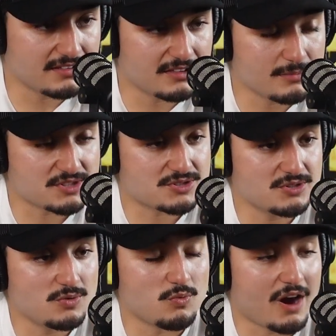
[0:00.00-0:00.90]
number
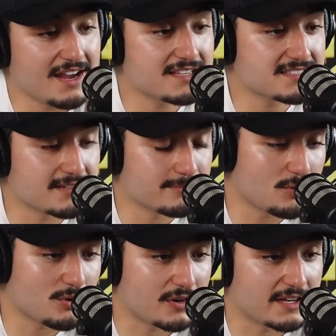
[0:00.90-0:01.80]
two, why is it
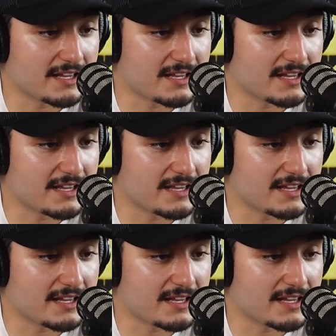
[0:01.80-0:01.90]
important?